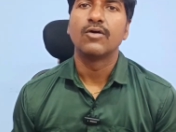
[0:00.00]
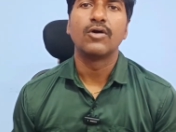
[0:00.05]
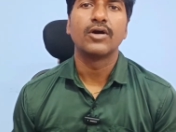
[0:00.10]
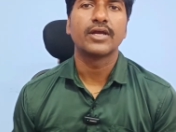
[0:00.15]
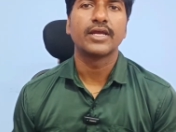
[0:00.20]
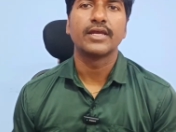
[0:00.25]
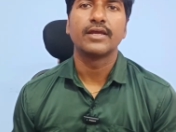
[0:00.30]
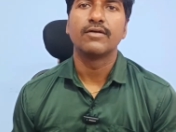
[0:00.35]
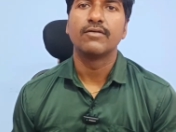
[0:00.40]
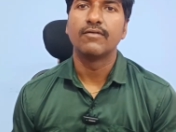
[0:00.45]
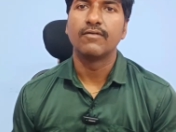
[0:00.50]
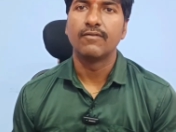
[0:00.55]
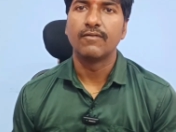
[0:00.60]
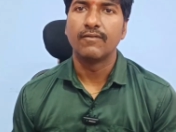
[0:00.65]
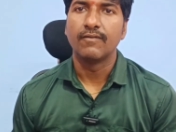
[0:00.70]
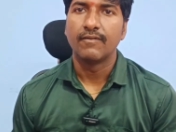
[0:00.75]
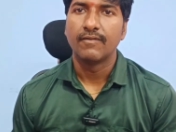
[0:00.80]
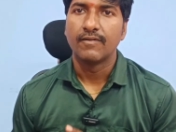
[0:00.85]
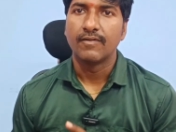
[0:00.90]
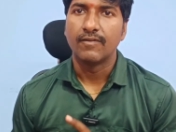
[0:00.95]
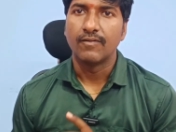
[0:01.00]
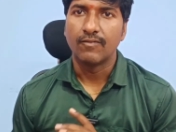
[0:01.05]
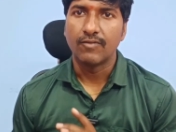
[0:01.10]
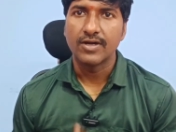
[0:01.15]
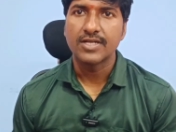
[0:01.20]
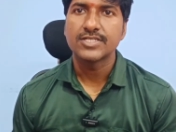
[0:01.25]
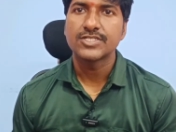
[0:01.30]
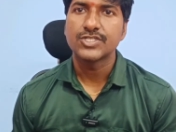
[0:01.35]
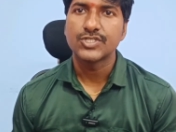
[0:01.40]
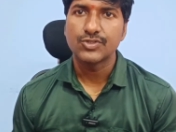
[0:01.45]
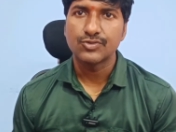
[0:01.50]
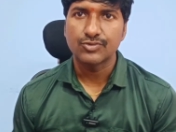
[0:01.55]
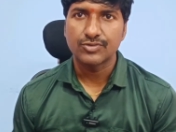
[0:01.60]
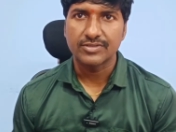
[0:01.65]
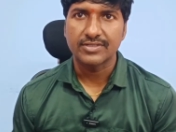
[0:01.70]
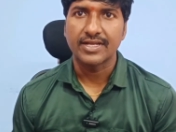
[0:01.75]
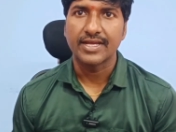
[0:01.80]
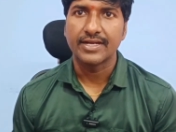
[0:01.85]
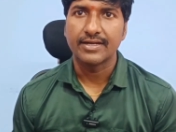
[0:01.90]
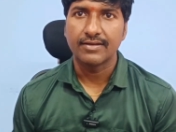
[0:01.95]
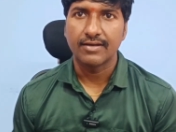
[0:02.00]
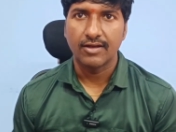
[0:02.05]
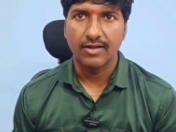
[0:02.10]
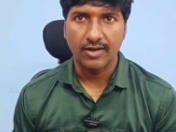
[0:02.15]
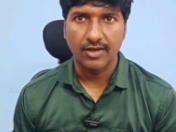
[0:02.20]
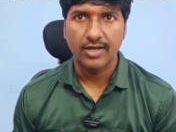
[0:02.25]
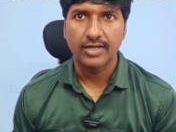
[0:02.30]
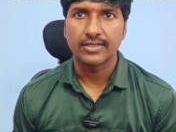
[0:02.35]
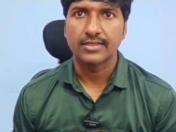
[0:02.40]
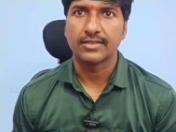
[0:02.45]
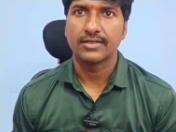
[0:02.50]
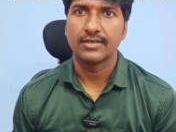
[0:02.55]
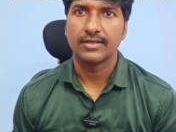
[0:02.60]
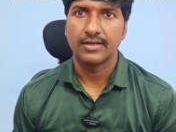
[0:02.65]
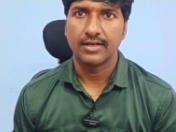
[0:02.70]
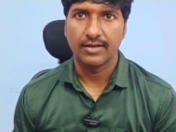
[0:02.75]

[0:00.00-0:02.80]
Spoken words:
Okay, once you tried a lot